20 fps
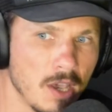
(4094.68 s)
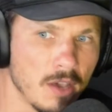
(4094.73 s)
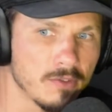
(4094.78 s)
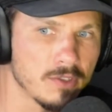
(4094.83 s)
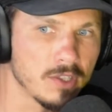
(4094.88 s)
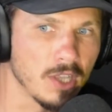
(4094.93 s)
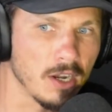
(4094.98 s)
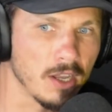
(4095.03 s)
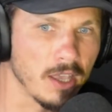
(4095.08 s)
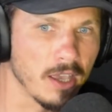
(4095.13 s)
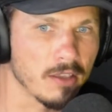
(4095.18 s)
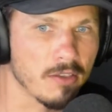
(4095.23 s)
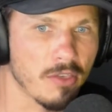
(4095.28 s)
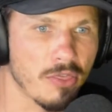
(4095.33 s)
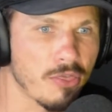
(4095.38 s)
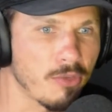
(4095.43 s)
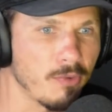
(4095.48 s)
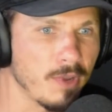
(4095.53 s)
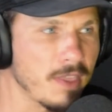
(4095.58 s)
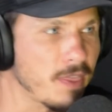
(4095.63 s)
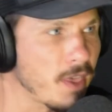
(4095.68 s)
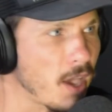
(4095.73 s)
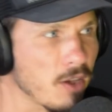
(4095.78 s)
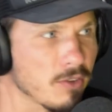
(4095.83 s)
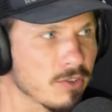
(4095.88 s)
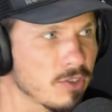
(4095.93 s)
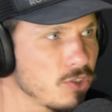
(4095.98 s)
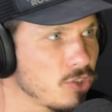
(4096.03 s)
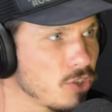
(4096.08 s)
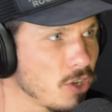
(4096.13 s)
was done like three
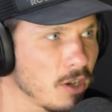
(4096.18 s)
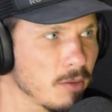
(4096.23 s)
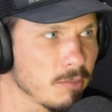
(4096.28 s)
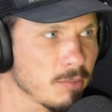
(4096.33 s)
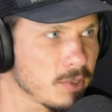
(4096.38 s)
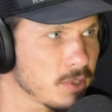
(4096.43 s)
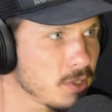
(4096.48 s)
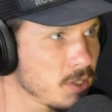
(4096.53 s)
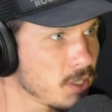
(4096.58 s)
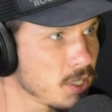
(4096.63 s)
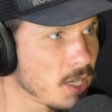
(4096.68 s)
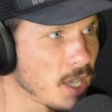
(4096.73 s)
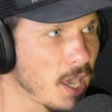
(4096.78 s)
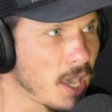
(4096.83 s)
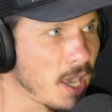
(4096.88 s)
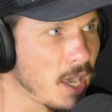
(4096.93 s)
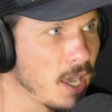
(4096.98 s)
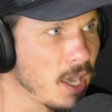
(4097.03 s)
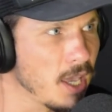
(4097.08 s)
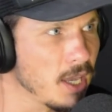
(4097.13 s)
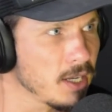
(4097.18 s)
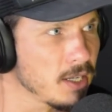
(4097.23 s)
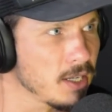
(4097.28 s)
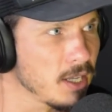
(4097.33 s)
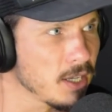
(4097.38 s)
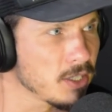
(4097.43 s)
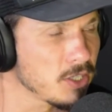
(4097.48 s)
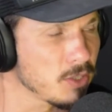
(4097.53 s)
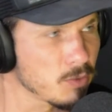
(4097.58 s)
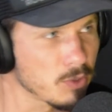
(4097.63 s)
thousand jumps mm-hmm. and
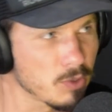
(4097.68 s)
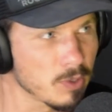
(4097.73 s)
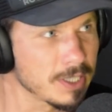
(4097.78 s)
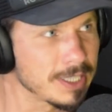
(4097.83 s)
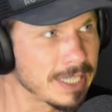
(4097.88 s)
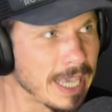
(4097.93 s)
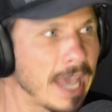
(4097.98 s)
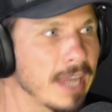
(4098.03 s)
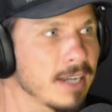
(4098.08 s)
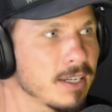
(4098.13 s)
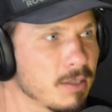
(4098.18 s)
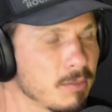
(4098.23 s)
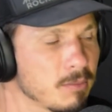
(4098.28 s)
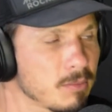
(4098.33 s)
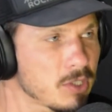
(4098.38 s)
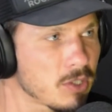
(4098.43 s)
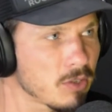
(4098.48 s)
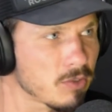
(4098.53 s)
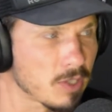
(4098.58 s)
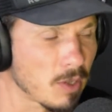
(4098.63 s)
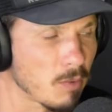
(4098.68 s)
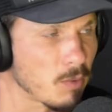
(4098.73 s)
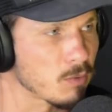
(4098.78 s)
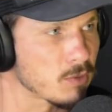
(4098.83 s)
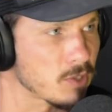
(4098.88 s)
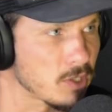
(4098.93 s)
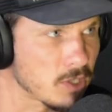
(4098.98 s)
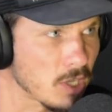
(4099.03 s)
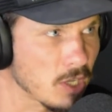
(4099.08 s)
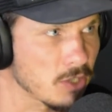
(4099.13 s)
uh, she was doing tandem, so someone
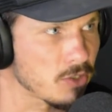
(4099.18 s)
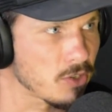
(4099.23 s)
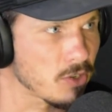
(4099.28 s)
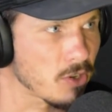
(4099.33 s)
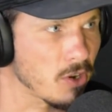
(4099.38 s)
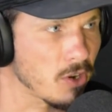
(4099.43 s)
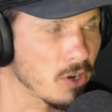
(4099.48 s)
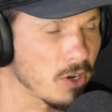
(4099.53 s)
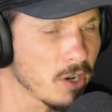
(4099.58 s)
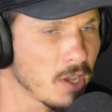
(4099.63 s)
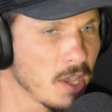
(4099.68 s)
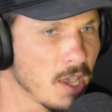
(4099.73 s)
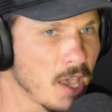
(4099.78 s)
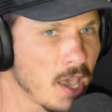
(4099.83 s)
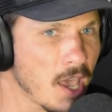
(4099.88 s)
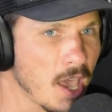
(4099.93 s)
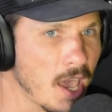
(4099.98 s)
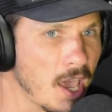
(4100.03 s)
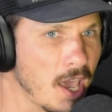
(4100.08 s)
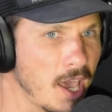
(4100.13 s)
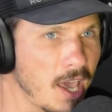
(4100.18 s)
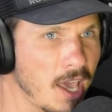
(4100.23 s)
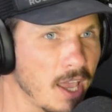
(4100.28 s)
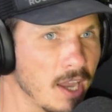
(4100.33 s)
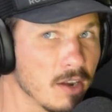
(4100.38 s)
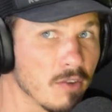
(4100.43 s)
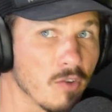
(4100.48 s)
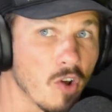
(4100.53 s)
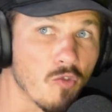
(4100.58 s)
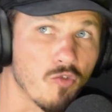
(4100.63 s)
was attached to her, mm-hmm.
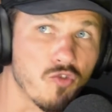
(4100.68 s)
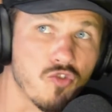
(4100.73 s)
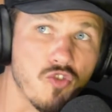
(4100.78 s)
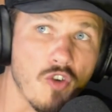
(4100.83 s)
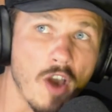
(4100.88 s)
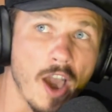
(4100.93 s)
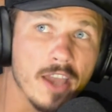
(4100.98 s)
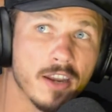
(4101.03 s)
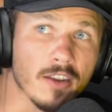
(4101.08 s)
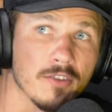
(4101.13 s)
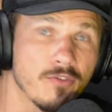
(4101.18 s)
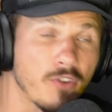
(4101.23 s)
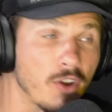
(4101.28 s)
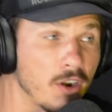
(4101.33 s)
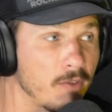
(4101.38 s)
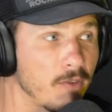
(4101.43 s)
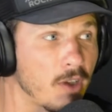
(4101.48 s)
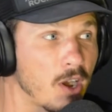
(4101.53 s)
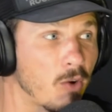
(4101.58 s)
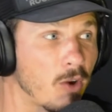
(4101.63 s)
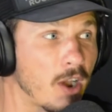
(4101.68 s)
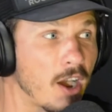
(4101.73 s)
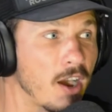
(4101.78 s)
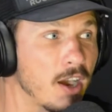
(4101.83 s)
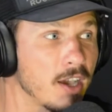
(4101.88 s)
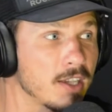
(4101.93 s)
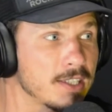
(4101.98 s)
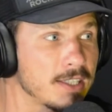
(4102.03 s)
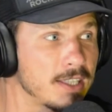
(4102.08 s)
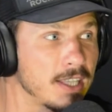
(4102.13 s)
and right in front of our
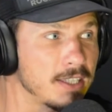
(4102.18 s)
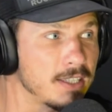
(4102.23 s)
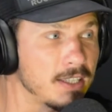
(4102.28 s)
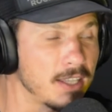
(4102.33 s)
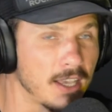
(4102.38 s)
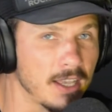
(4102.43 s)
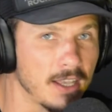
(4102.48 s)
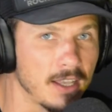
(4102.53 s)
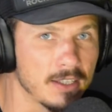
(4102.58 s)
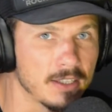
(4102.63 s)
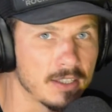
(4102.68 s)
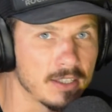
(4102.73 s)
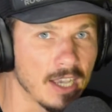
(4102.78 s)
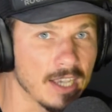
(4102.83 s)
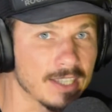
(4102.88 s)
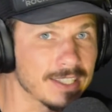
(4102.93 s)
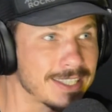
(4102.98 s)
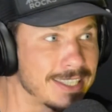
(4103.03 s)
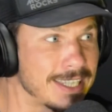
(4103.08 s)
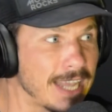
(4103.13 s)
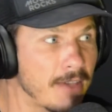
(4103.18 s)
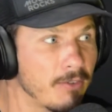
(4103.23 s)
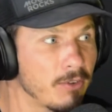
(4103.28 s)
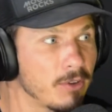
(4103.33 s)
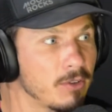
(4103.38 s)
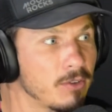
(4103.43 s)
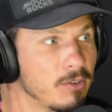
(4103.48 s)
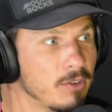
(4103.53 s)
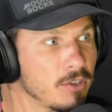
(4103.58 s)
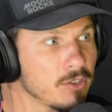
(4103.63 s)
eyes, the uh, dust
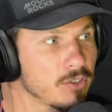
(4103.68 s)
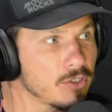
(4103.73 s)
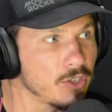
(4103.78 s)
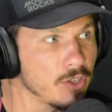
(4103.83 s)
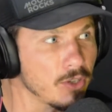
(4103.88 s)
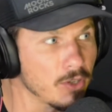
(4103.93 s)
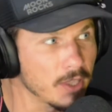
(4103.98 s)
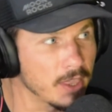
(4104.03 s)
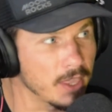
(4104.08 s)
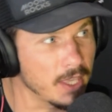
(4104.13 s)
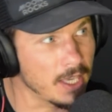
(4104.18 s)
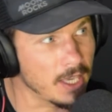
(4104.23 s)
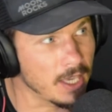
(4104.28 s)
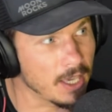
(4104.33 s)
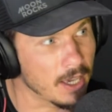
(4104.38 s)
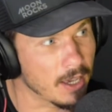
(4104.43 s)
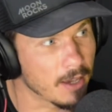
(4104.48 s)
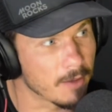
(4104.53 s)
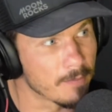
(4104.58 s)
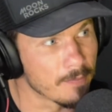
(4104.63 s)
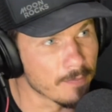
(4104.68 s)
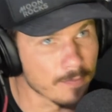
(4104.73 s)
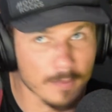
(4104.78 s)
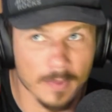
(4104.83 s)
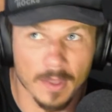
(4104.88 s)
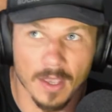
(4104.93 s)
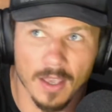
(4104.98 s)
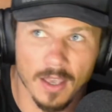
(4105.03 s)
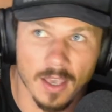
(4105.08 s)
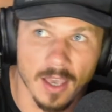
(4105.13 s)
devil took the. Uh,
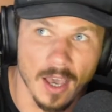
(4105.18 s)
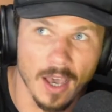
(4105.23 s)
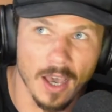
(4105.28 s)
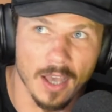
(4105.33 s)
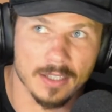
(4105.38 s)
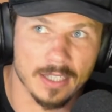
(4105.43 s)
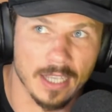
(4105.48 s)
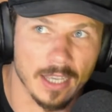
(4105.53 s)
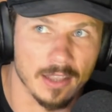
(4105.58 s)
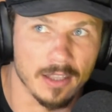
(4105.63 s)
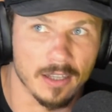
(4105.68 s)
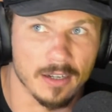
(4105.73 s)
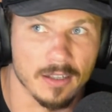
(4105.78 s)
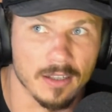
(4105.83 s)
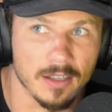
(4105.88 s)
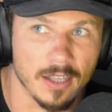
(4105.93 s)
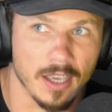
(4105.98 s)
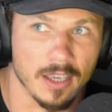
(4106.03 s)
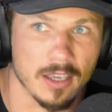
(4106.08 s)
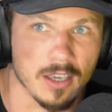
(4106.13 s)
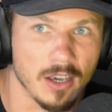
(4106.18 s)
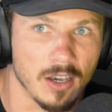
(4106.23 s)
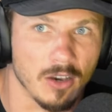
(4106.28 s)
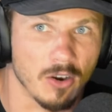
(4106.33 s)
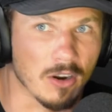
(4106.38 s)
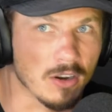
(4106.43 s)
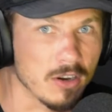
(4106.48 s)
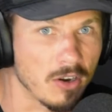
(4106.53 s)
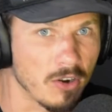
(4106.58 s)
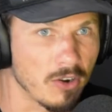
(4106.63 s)
it's like a little like a
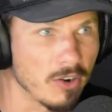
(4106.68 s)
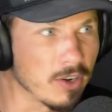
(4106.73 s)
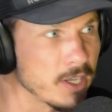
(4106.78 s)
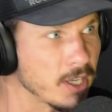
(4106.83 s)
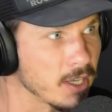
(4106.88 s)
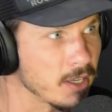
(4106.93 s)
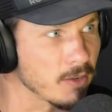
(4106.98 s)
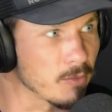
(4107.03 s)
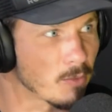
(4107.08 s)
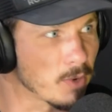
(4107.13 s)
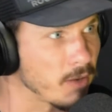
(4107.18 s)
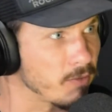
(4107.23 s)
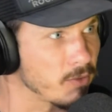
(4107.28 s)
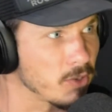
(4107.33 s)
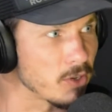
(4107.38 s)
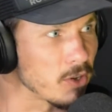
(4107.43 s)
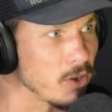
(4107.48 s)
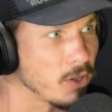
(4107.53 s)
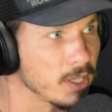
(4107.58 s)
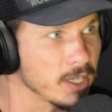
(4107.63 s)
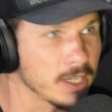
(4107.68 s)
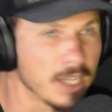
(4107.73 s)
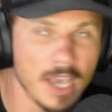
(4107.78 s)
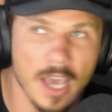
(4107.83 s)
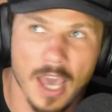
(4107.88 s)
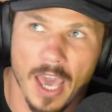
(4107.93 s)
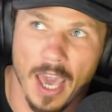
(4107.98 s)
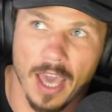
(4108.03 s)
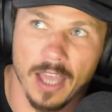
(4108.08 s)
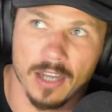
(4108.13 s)
hurricane or whatever you call it,
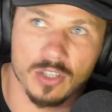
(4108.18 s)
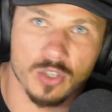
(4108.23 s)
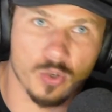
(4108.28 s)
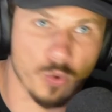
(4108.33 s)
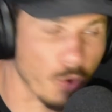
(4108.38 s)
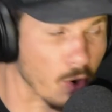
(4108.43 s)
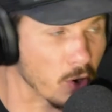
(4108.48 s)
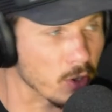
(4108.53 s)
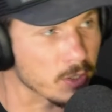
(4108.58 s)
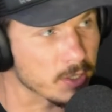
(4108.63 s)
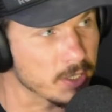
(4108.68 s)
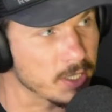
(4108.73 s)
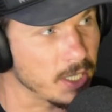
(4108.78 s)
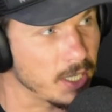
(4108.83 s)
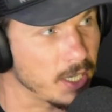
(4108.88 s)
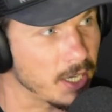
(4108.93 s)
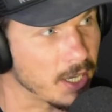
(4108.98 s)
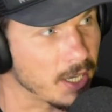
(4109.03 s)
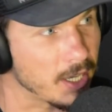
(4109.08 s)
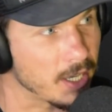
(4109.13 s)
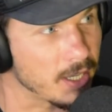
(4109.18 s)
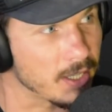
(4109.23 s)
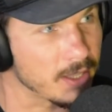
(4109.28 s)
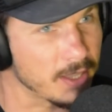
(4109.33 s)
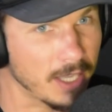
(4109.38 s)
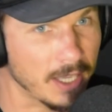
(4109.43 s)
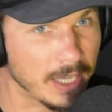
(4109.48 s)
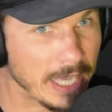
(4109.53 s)
and twirled the uh, the